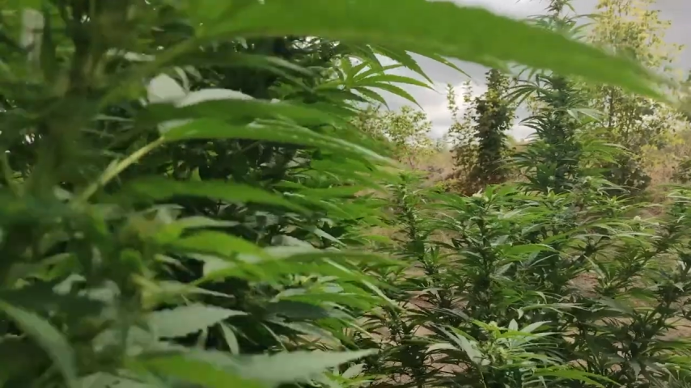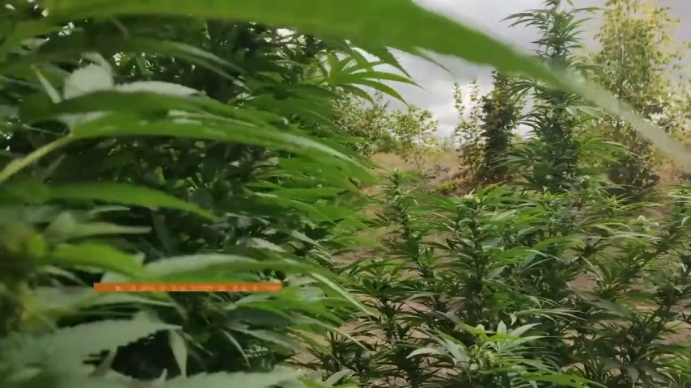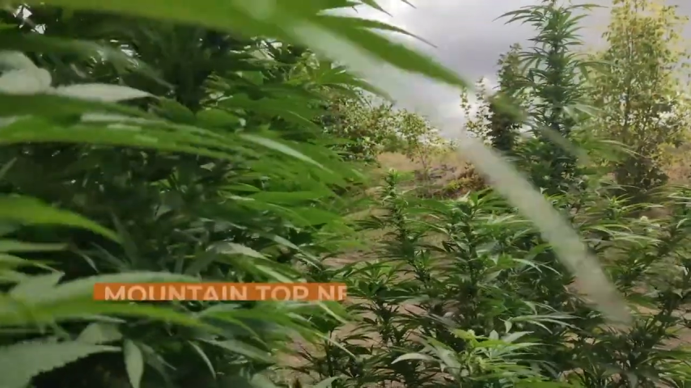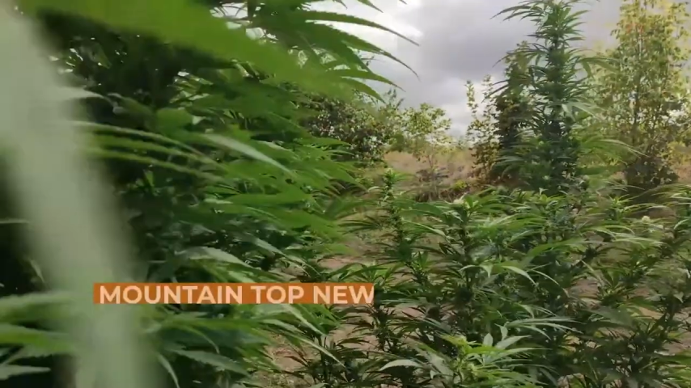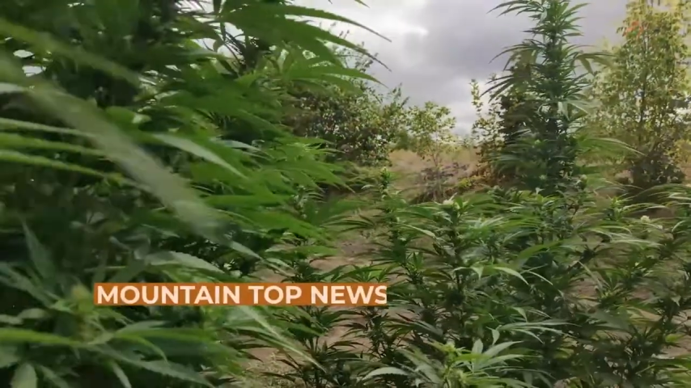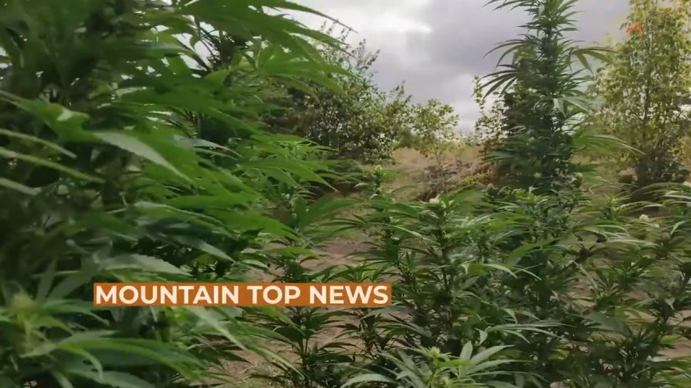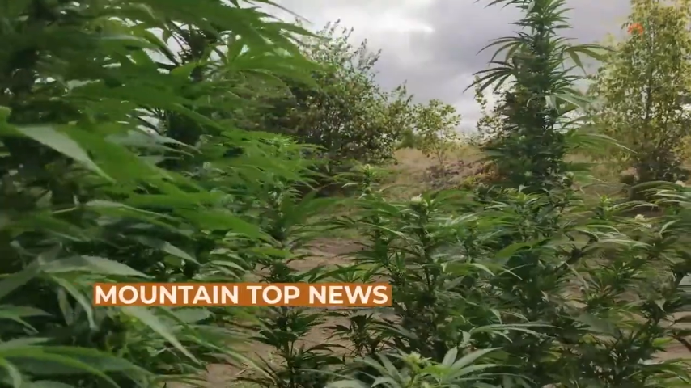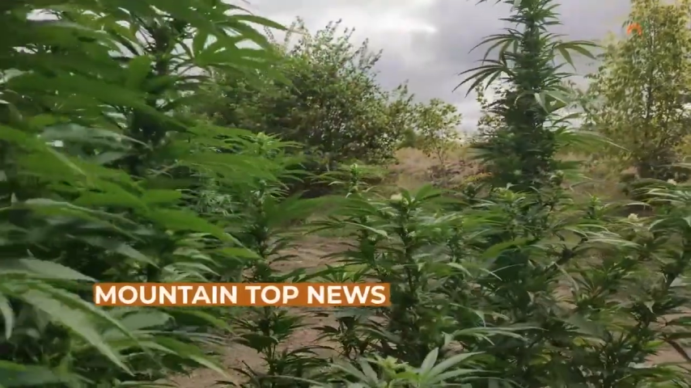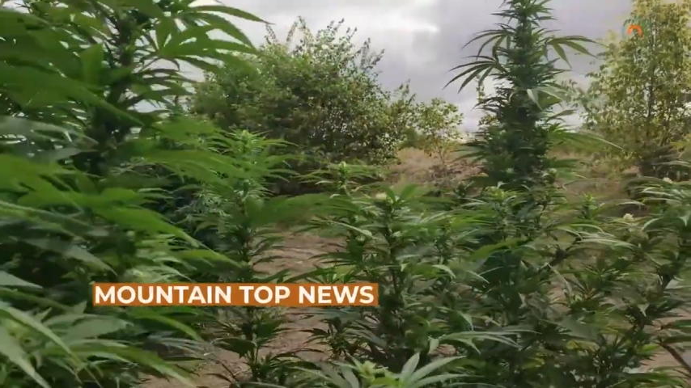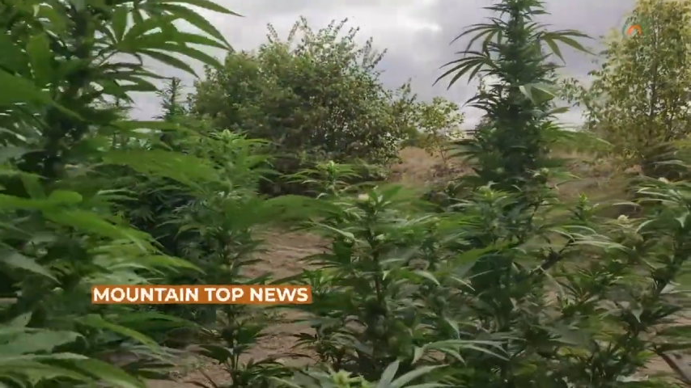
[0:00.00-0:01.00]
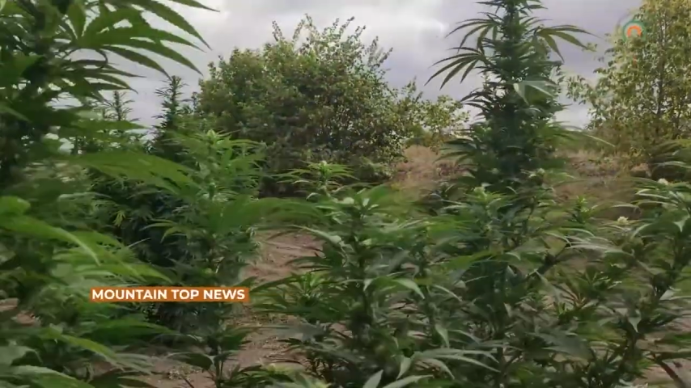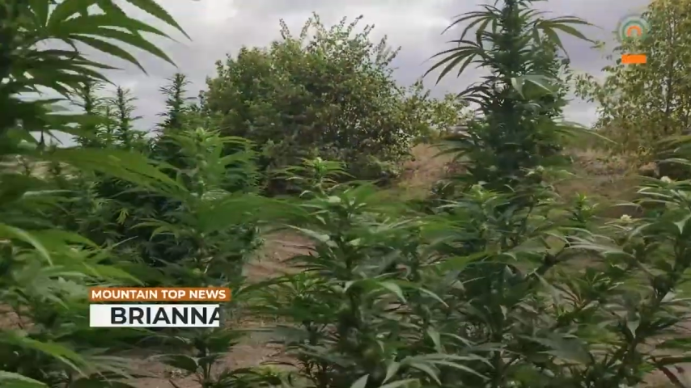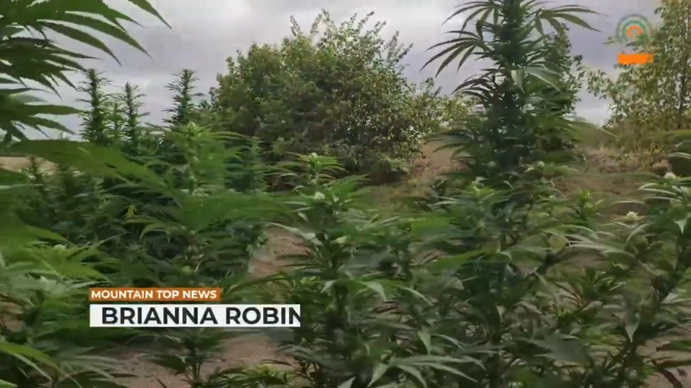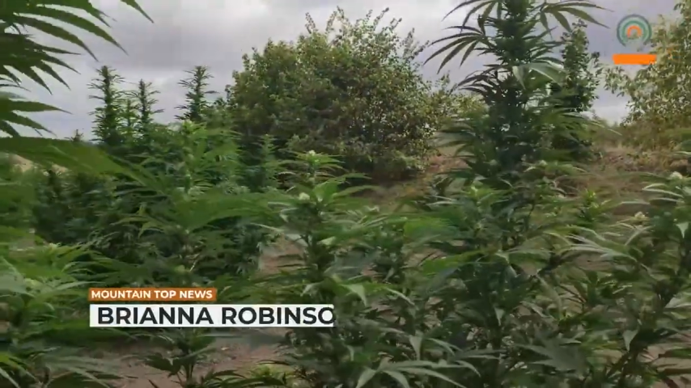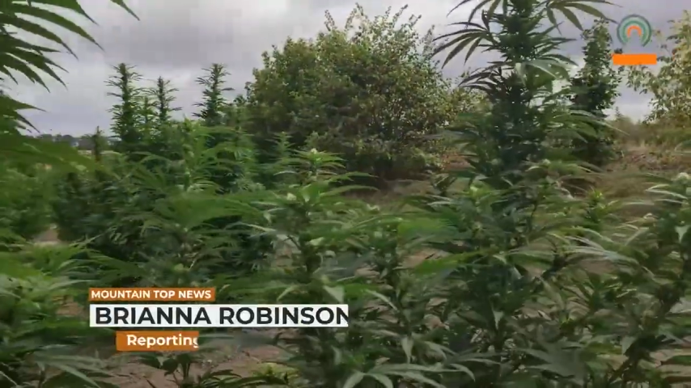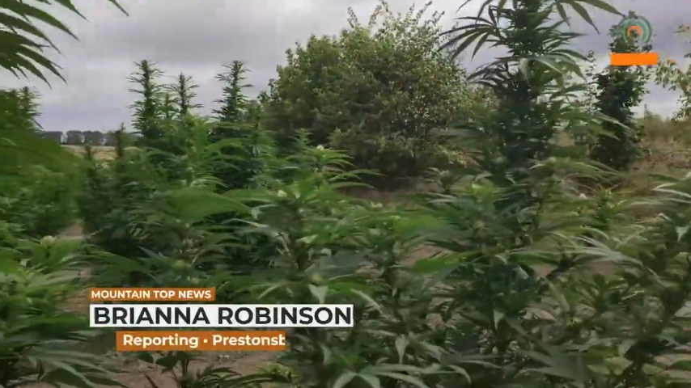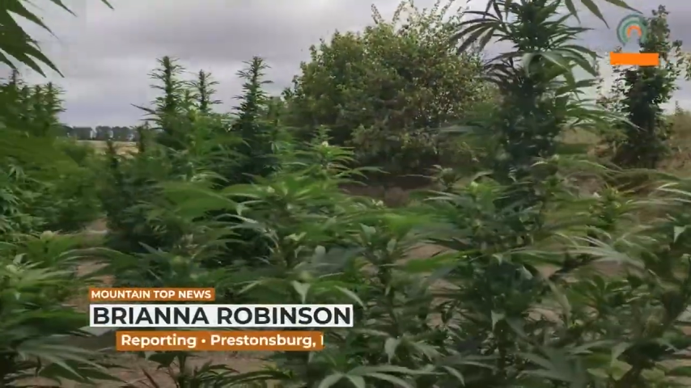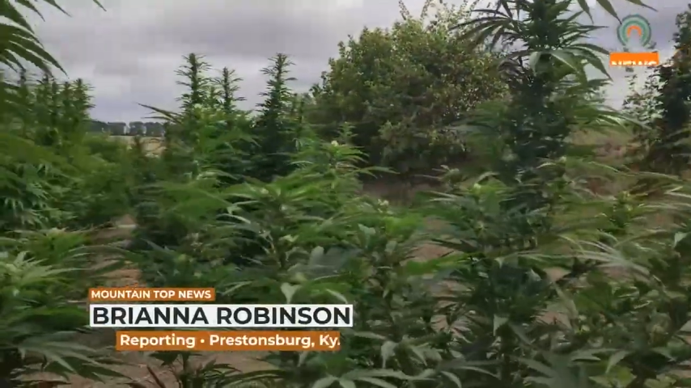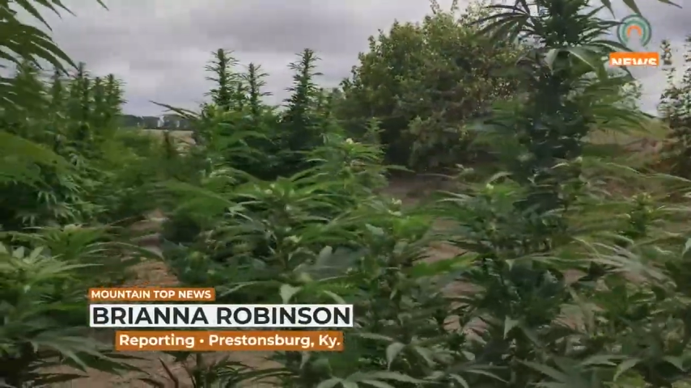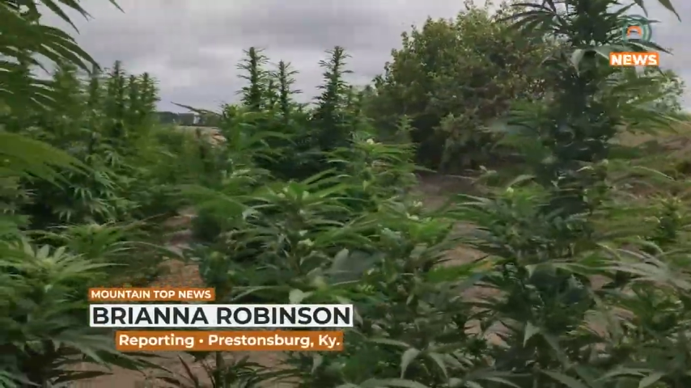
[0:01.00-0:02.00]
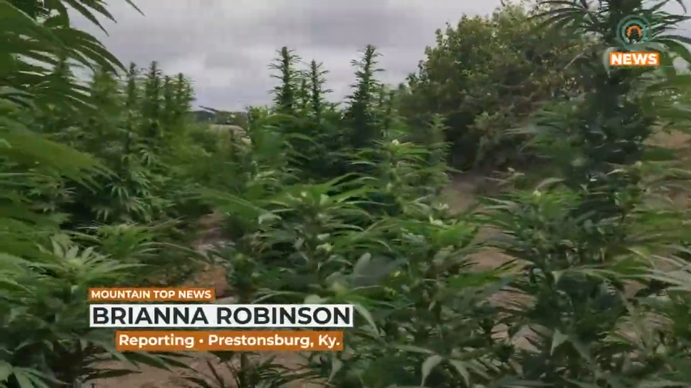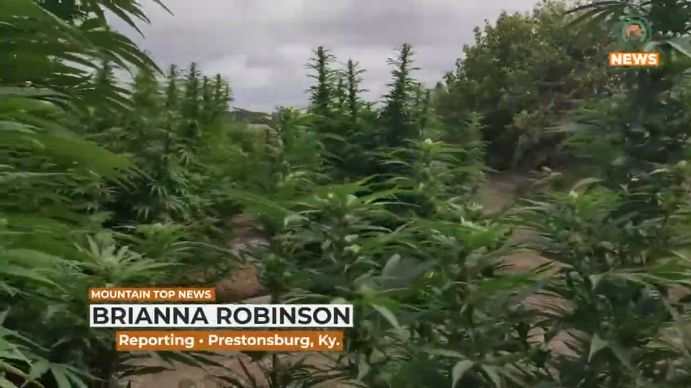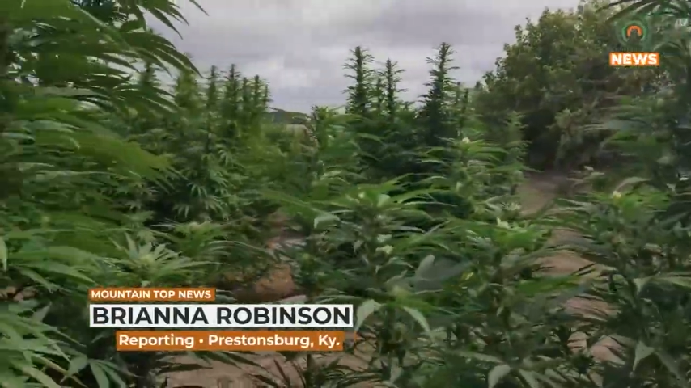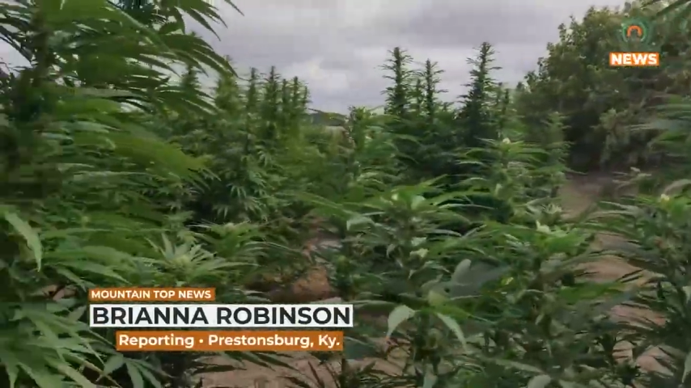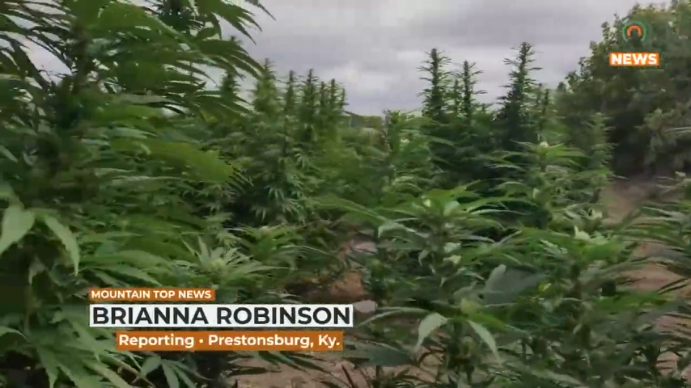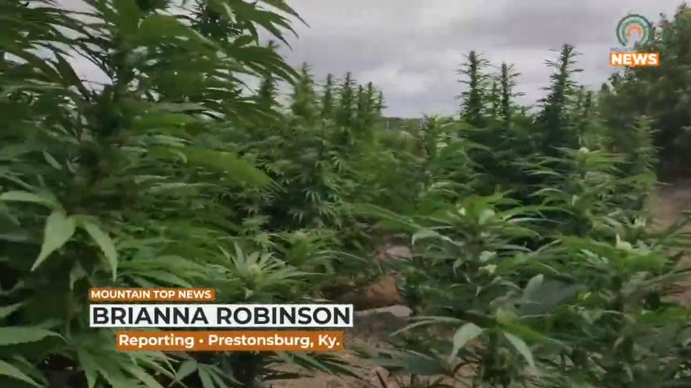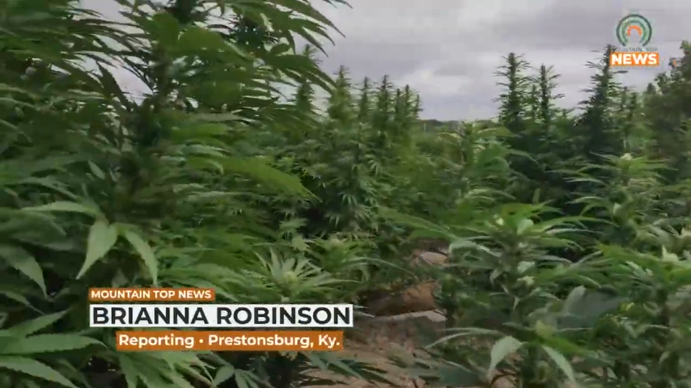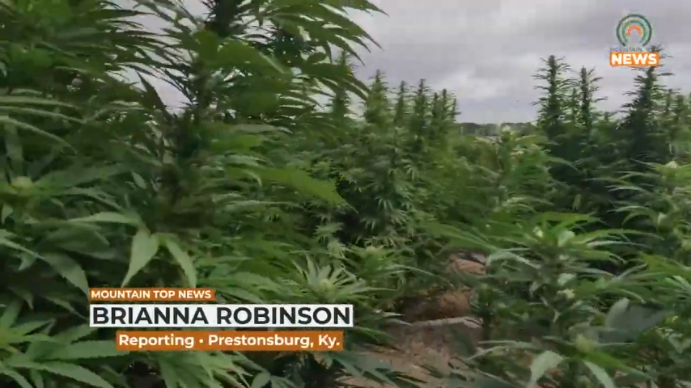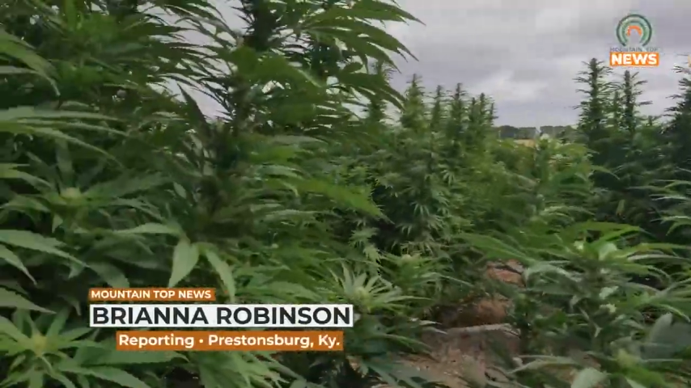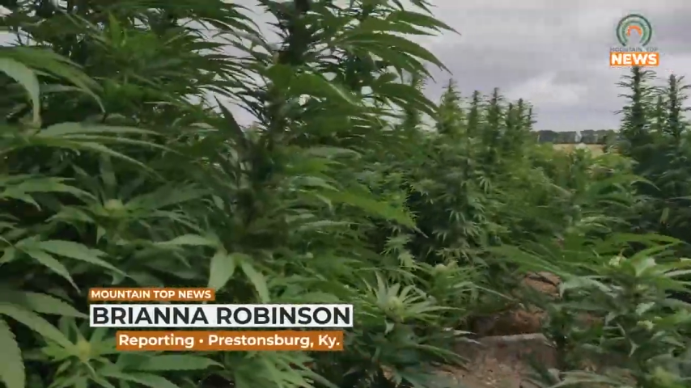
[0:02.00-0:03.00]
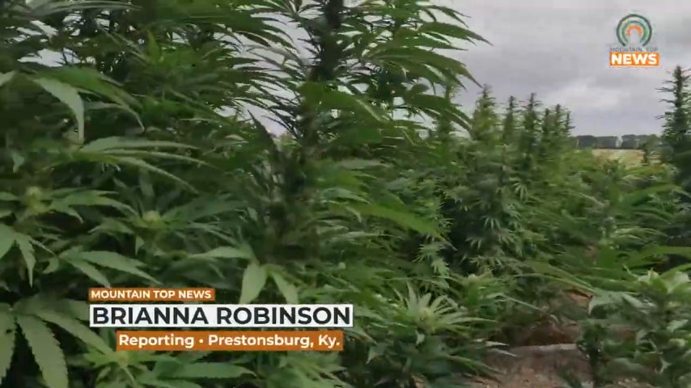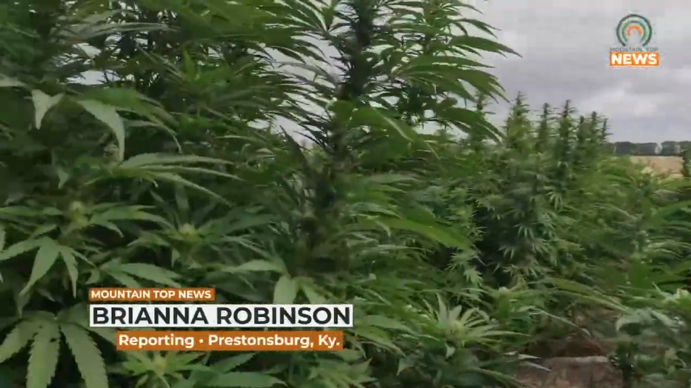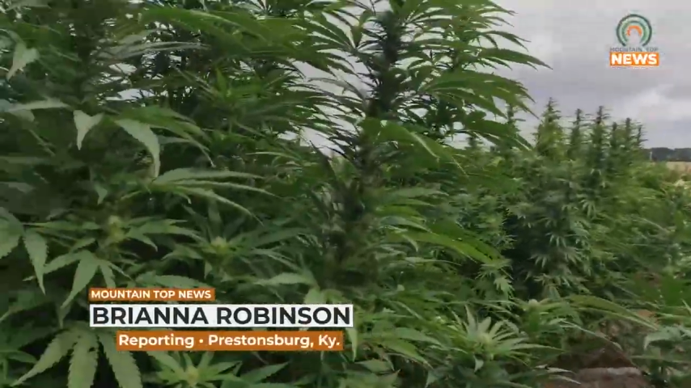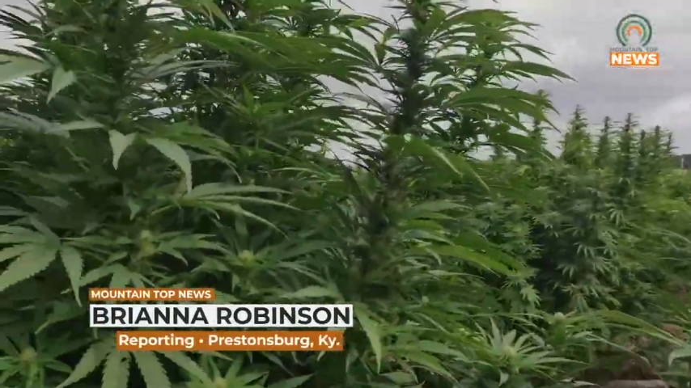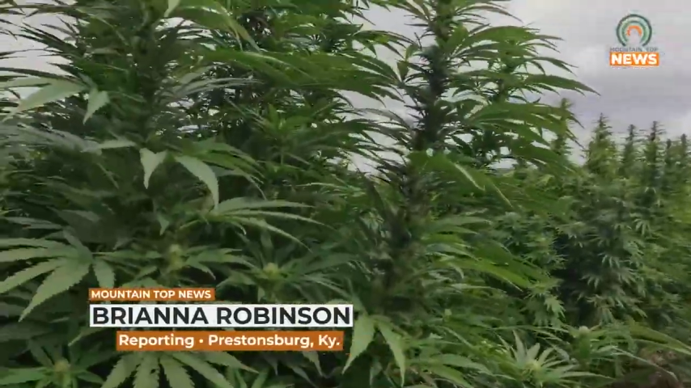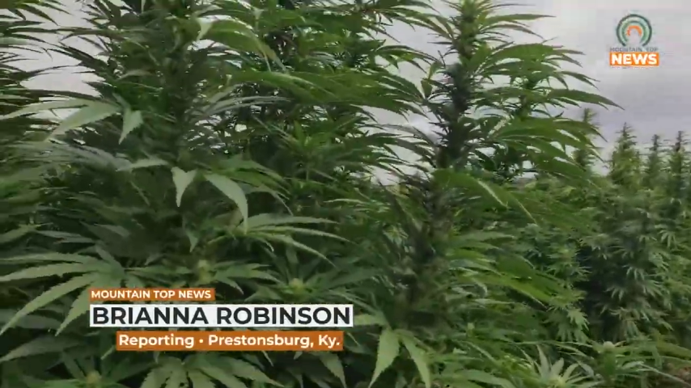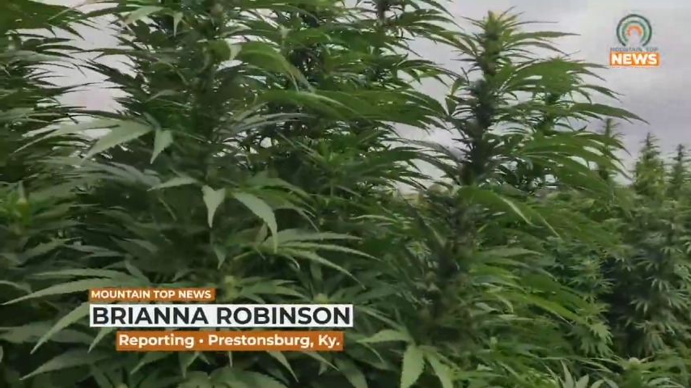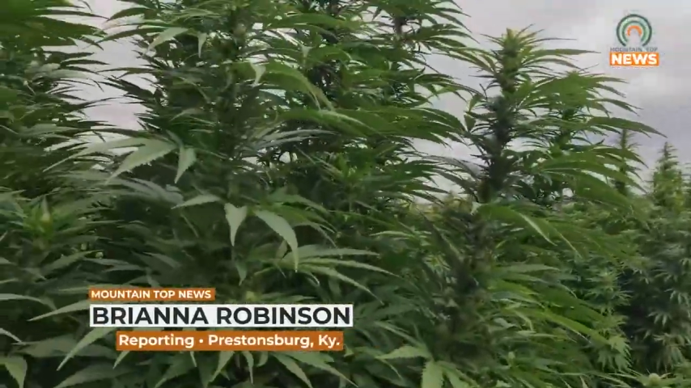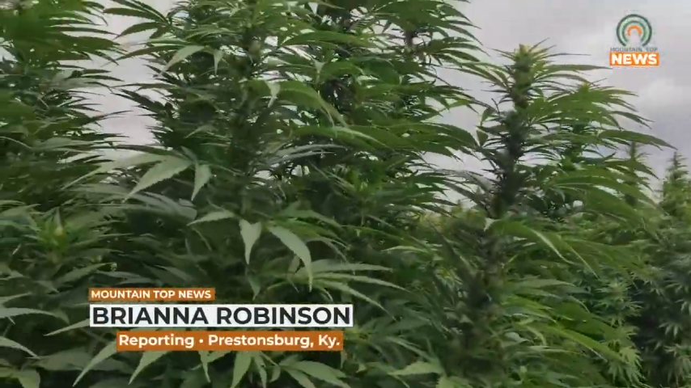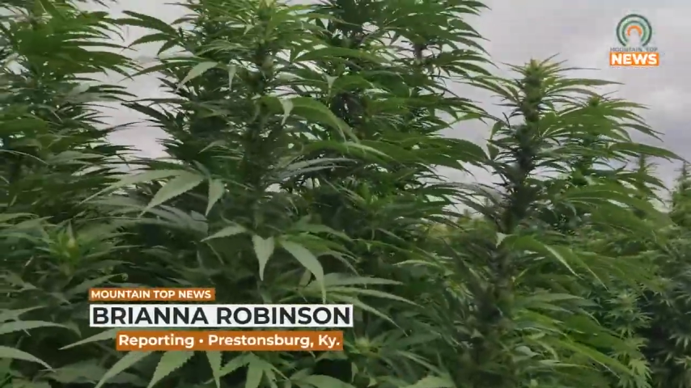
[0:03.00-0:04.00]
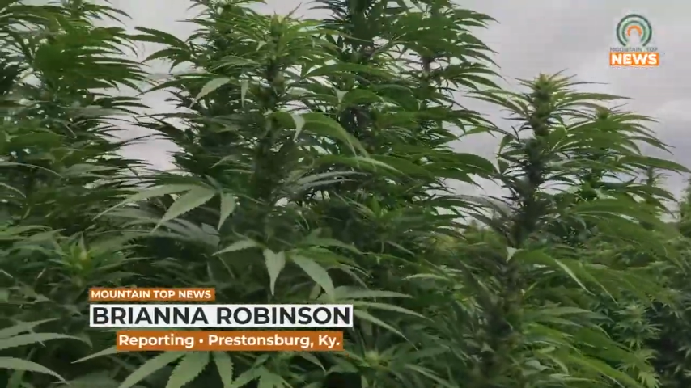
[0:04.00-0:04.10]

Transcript: [unreadable: no face in view]